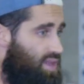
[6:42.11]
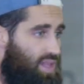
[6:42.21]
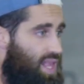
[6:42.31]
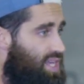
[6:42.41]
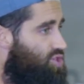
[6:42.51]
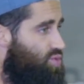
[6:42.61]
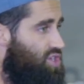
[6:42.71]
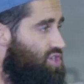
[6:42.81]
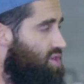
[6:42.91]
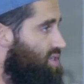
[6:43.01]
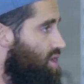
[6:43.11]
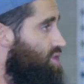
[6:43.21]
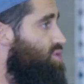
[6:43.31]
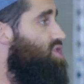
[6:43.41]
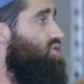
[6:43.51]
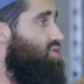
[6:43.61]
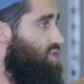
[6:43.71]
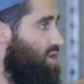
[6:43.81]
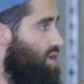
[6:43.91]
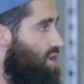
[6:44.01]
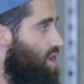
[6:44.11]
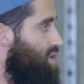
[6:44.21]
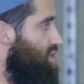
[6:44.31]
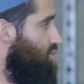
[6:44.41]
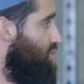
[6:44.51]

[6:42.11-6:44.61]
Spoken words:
the last regionals and all the regionals are coming. You